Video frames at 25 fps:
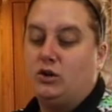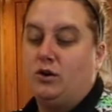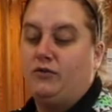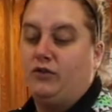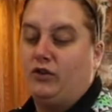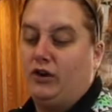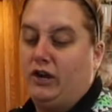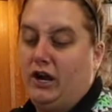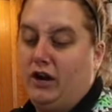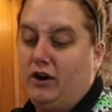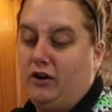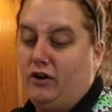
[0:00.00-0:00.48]

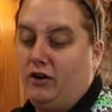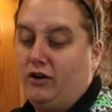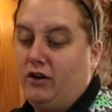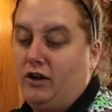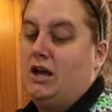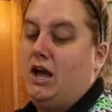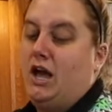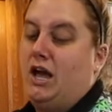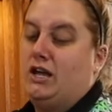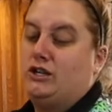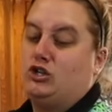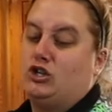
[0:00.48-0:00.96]
over here
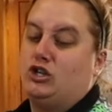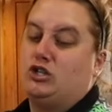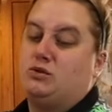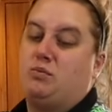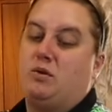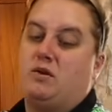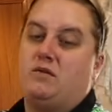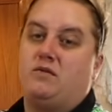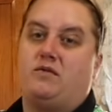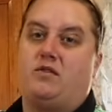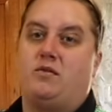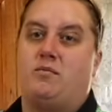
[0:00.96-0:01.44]
has just
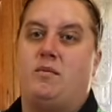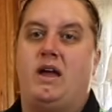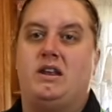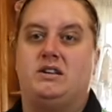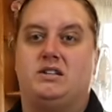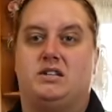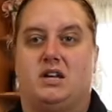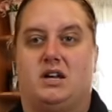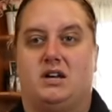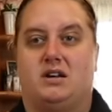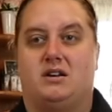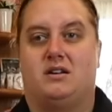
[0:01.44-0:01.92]
been
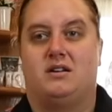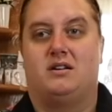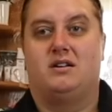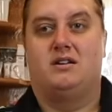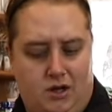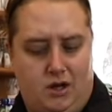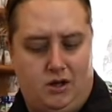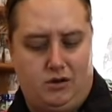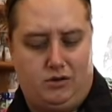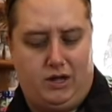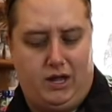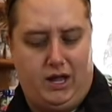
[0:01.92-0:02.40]
fermenting.
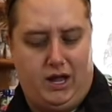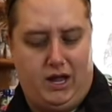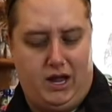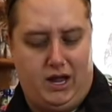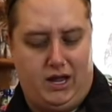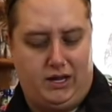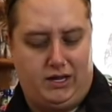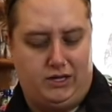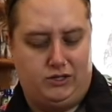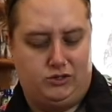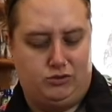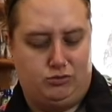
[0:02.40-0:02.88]
Okay,
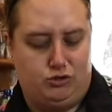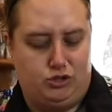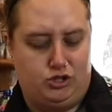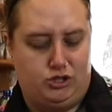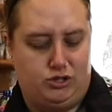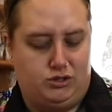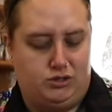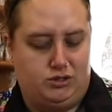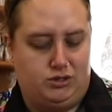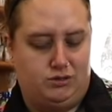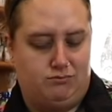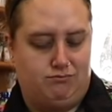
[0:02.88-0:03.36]
I guess we're
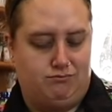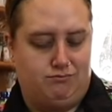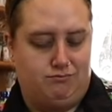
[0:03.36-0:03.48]
just...